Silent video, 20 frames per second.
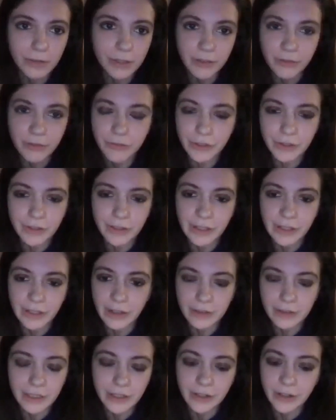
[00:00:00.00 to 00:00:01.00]
we can figure that
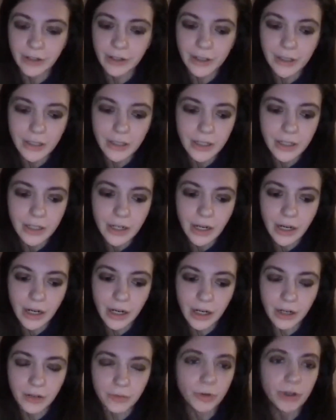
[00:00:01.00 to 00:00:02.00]
out later.
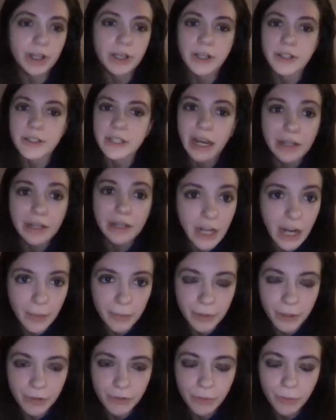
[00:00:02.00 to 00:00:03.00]
We'll get a signed
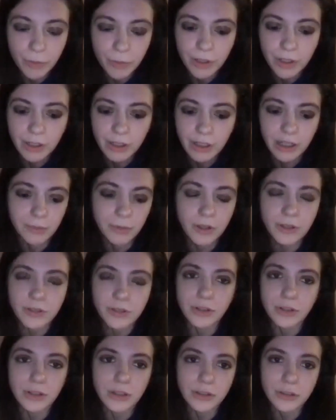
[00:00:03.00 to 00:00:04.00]
copy of the book, and I'm
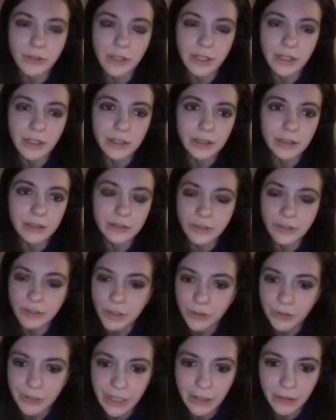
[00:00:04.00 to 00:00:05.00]
also going to do like a
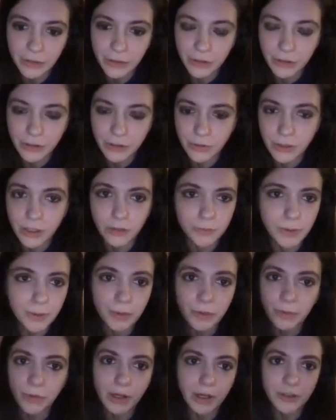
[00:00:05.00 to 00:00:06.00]
digital download as well if
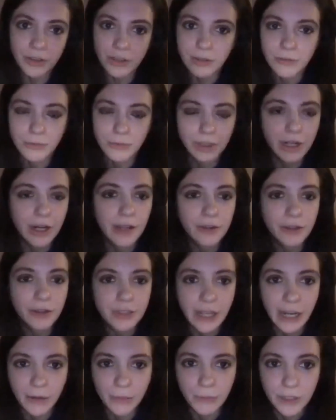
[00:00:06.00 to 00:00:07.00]
people want to just read it on their
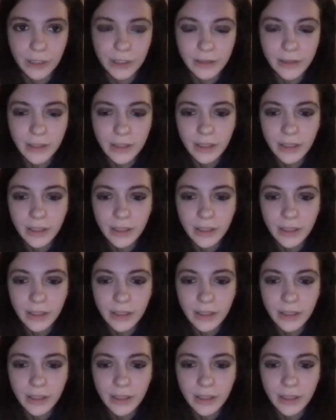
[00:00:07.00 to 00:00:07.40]
tablet.